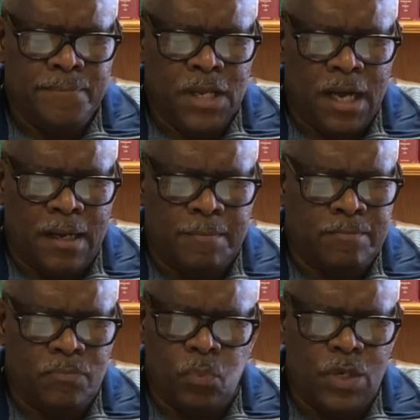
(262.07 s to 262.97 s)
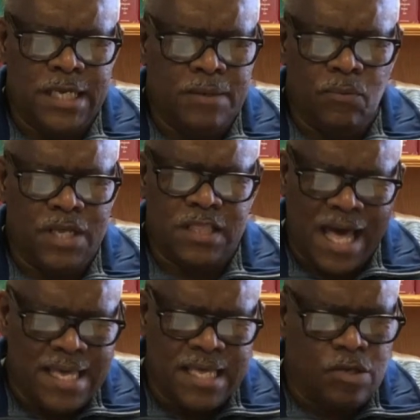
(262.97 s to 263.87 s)
We thank You and
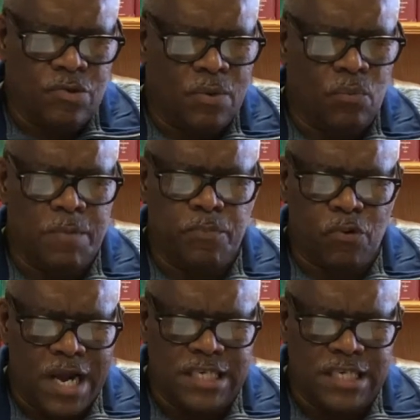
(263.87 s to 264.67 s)
we praise You